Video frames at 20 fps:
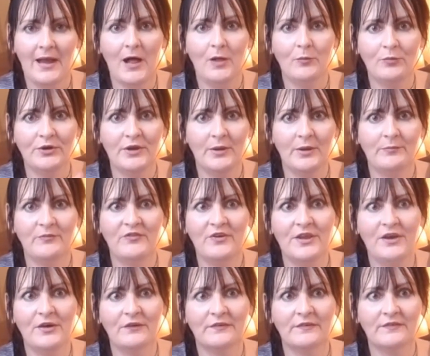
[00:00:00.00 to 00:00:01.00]
I'll put up
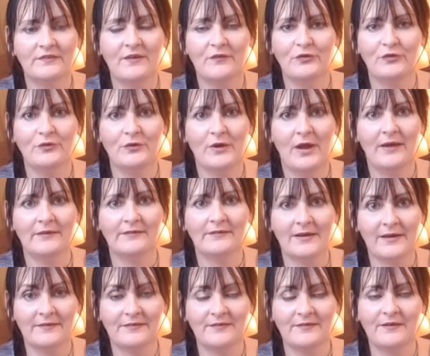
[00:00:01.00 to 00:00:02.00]
videos and stuff for you guys,
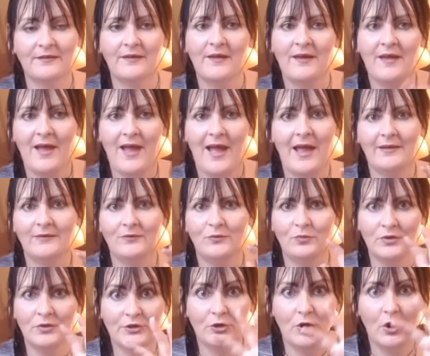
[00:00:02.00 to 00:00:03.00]
like I said, and
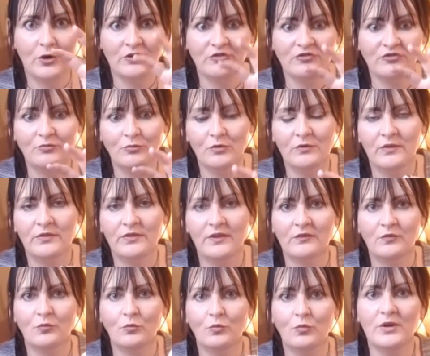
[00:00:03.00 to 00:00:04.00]
we're going to go into more of the
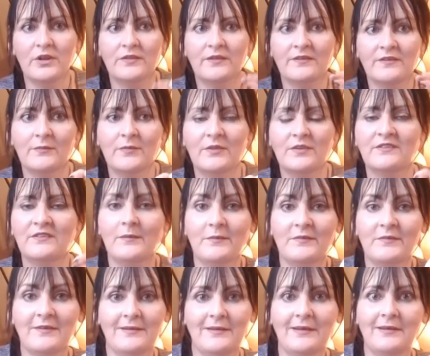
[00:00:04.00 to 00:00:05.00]
things. What are the, some of the
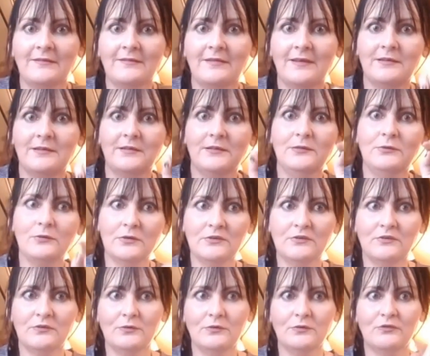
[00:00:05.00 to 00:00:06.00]
tips and hints that you
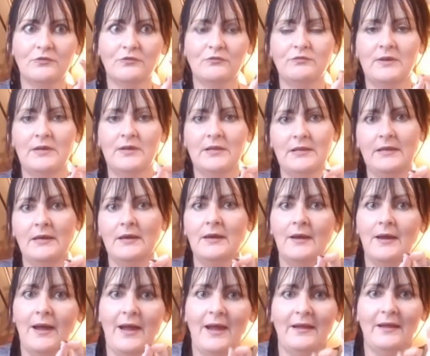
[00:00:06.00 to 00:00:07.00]
can do to really
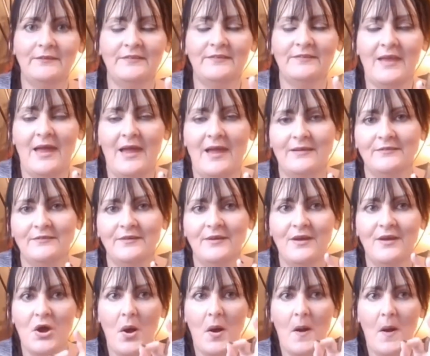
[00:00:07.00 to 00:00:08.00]
understand
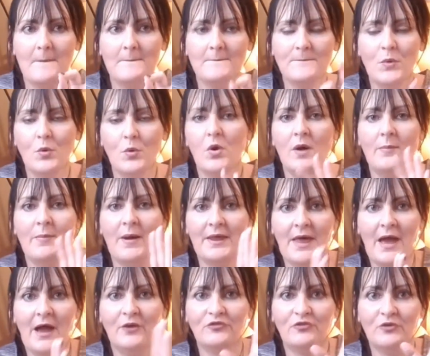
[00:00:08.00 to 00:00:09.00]
more about
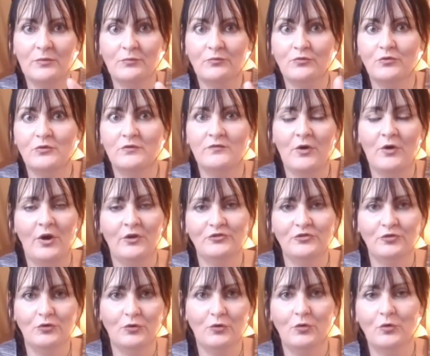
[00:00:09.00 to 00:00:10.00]
how to improve on
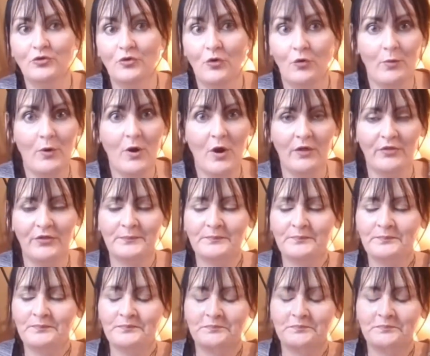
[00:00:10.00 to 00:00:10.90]
your, your path.